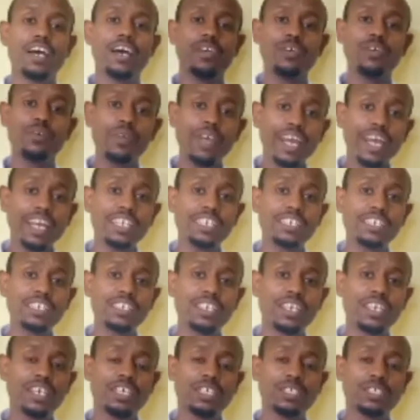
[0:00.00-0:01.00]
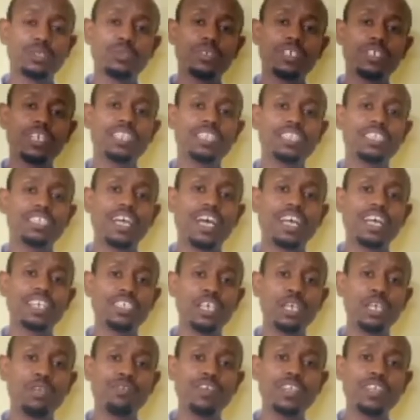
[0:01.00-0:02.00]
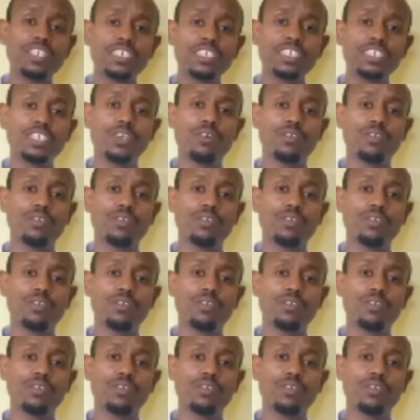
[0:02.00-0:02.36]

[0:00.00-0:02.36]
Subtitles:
You guys, students at the University